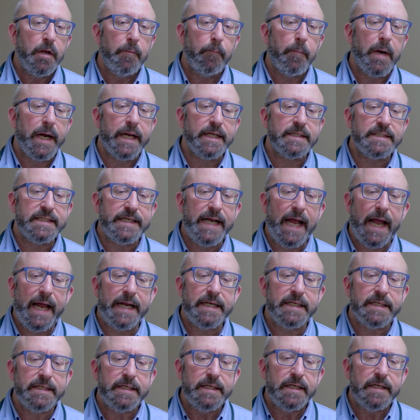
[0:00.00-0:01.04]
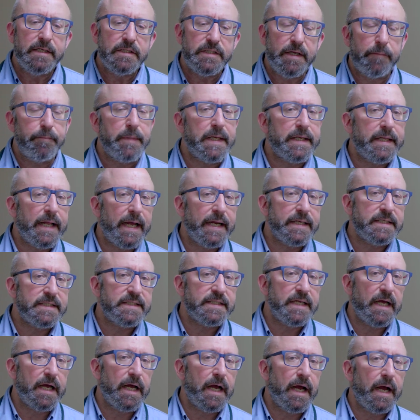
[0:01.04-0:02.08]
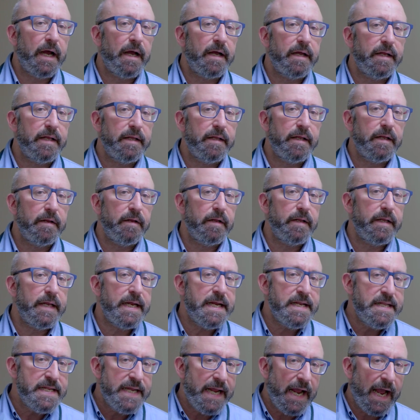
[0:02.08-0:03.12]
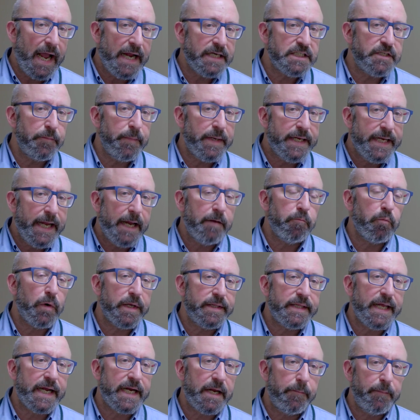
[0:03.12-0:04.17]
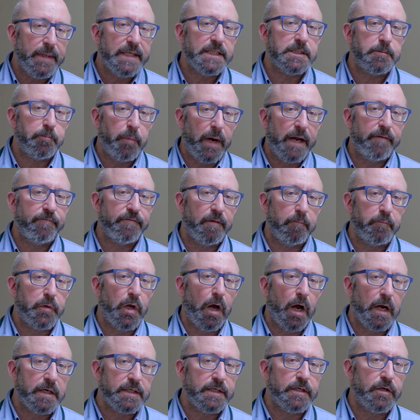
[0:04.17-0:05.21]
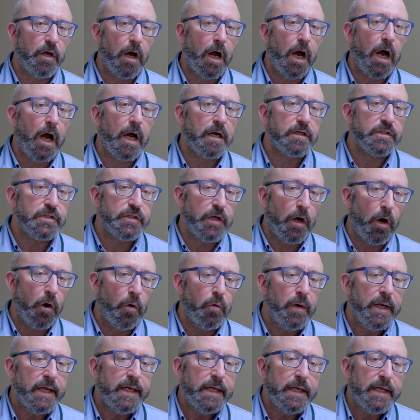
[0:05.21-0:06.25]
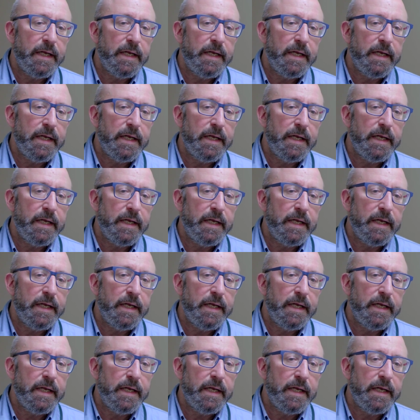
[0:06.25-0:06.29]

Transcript: But it's not something that's in the eye to begin with that can be spread from dog to dog. So